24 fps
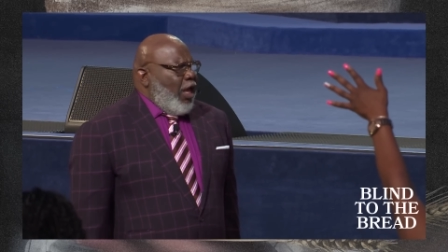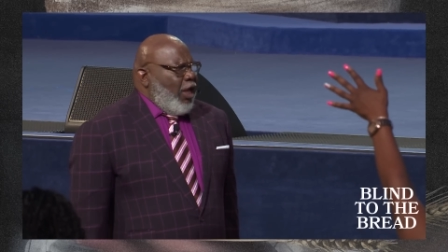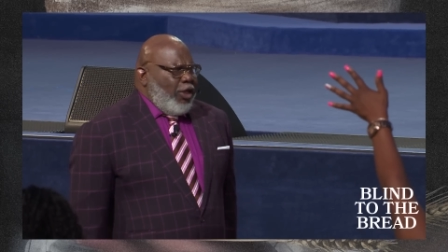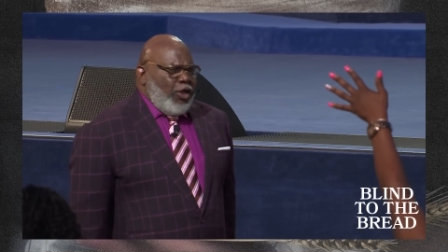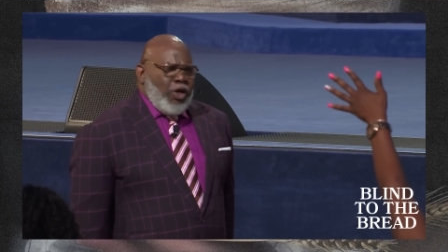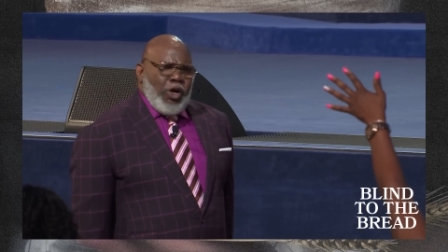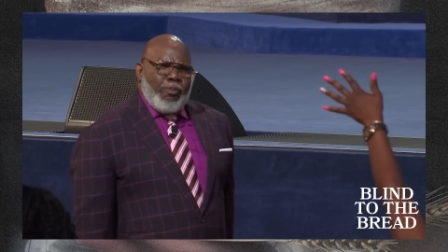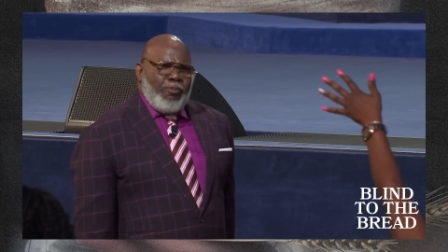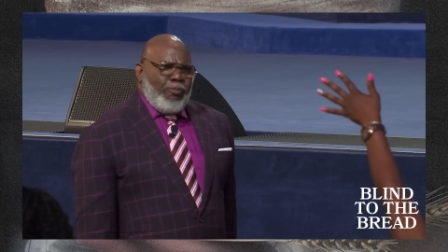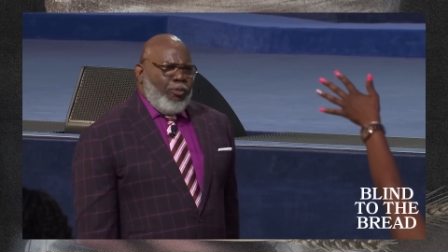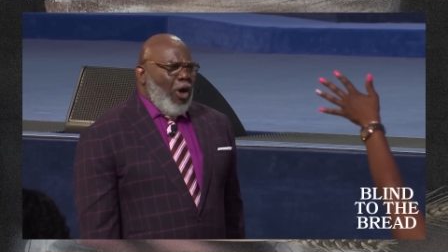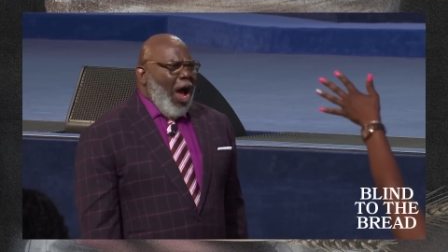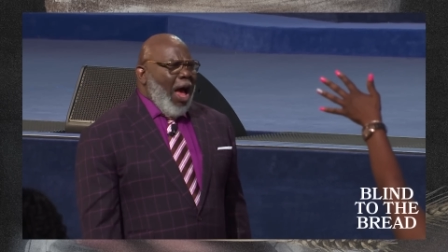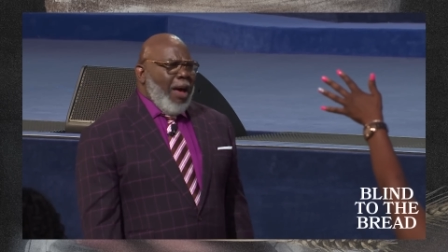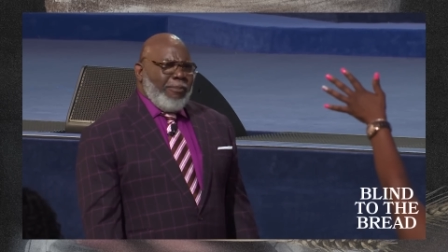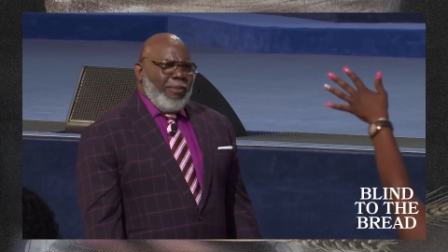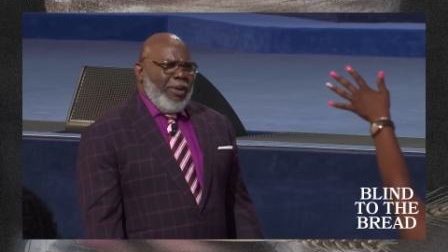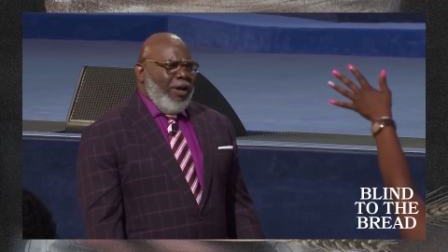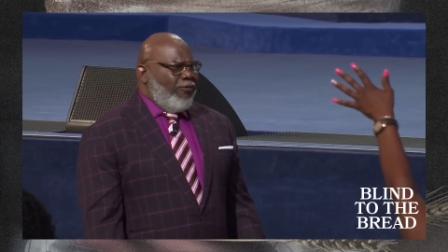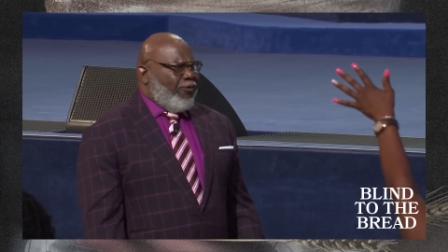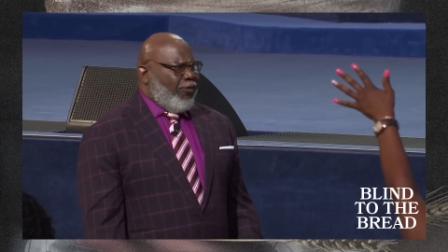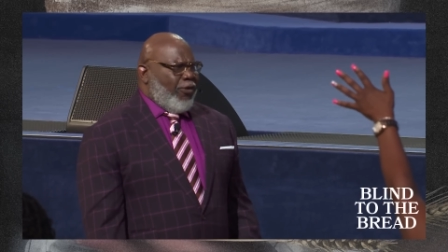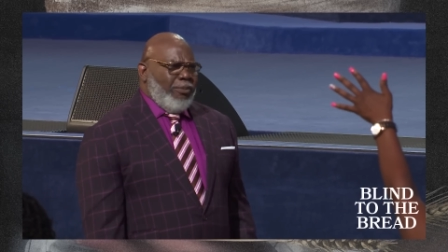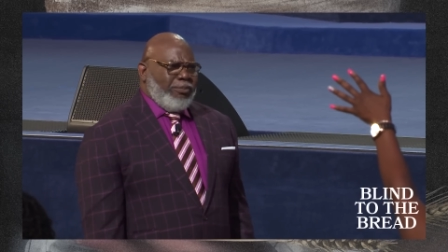You brought
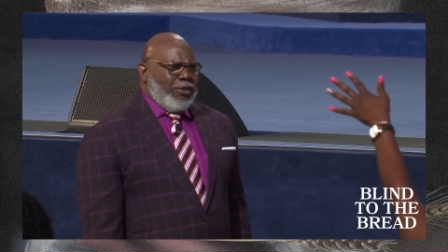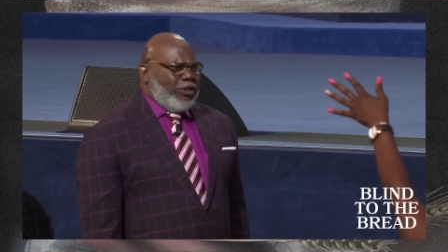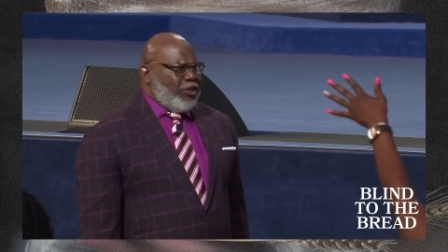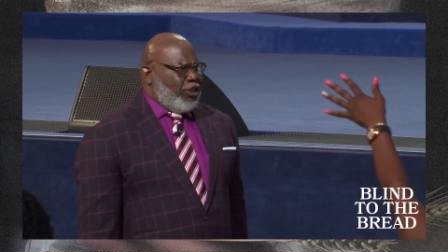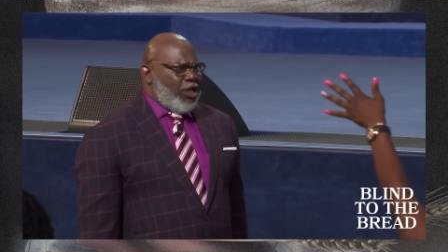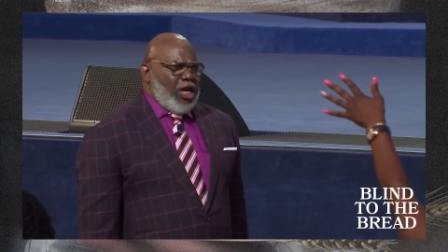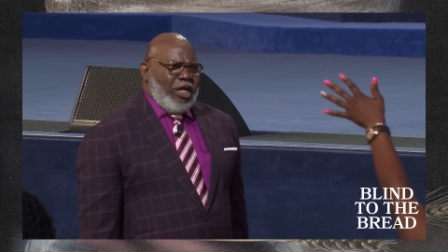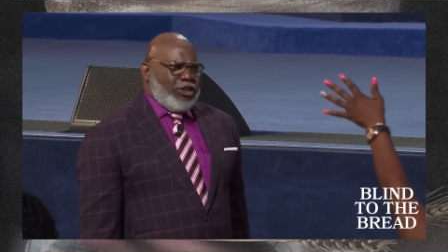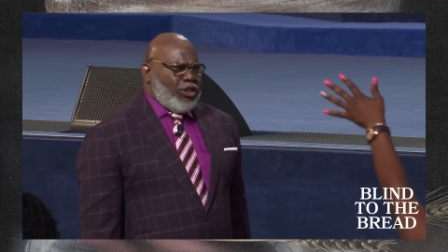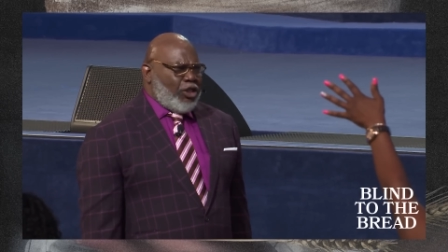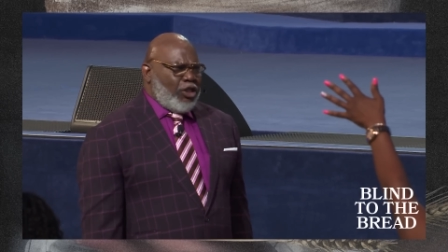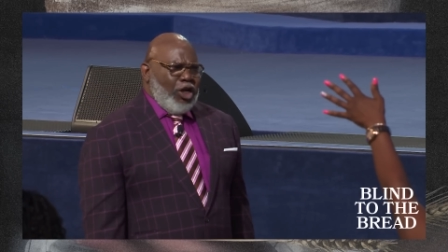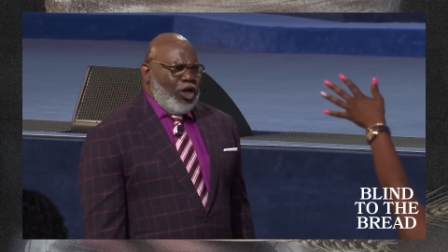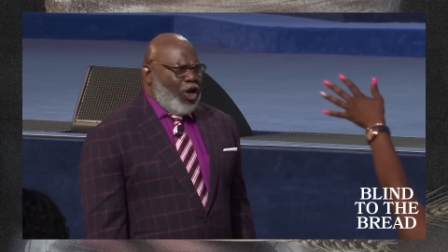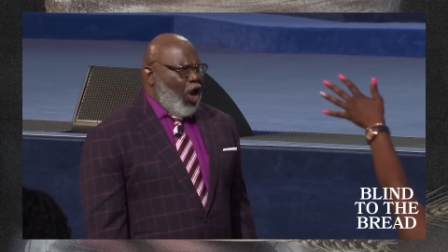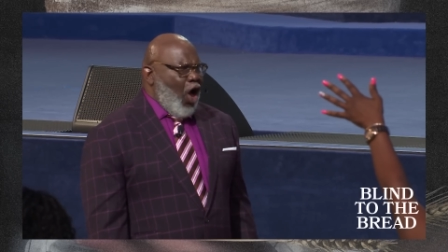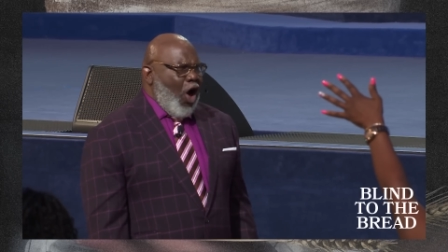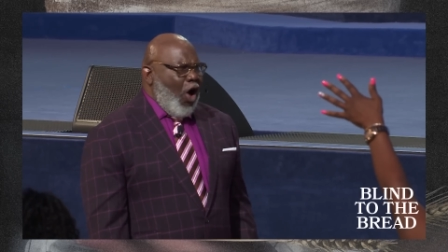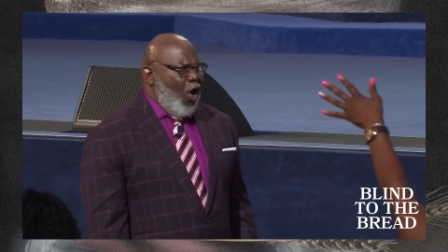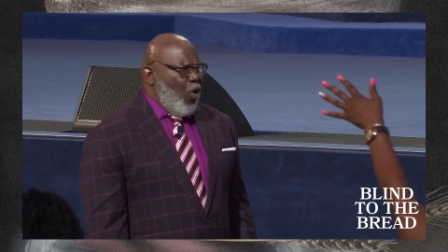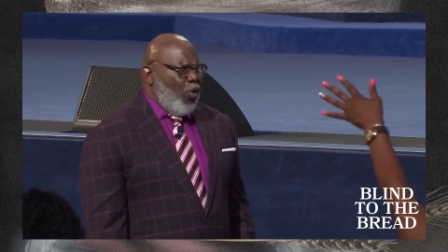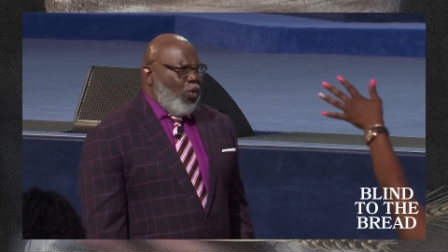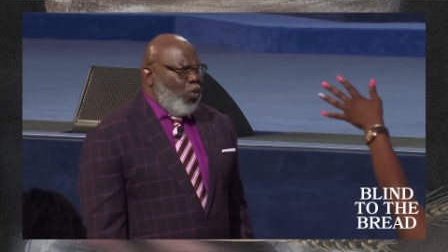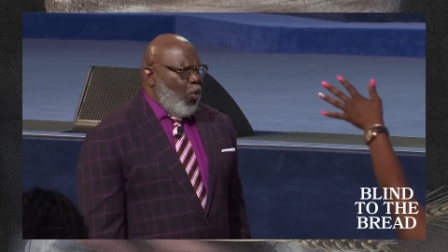me from such a
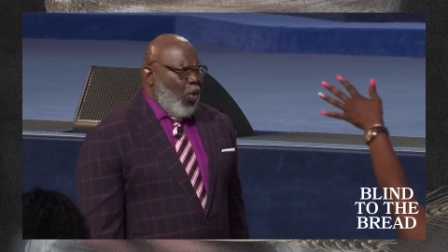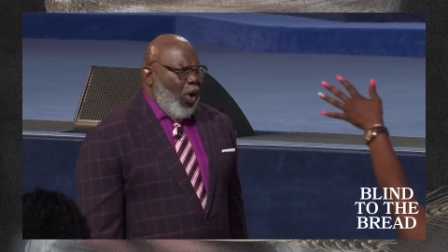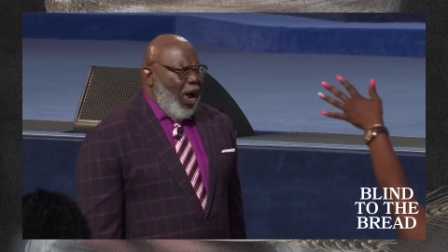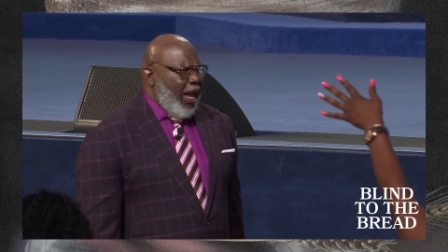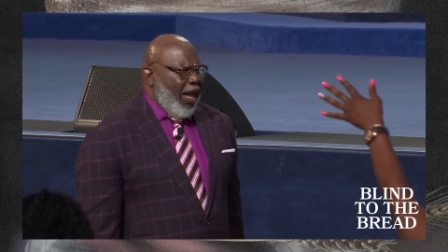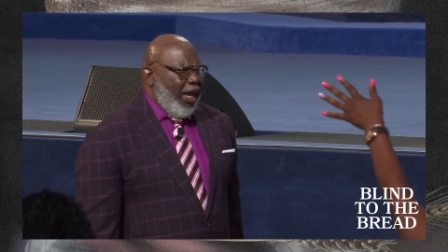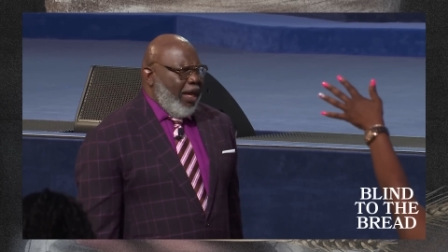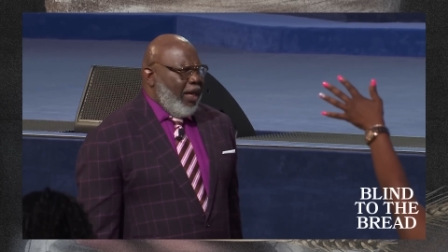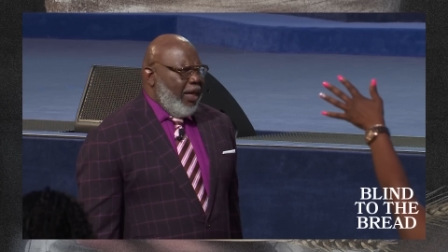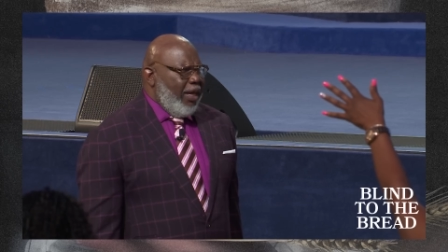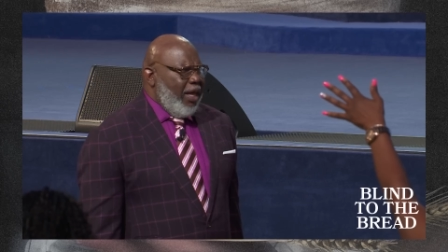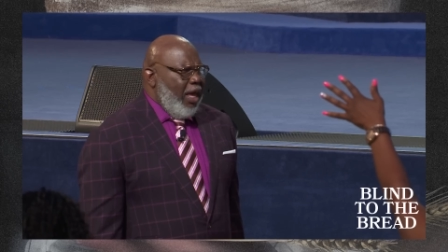long way.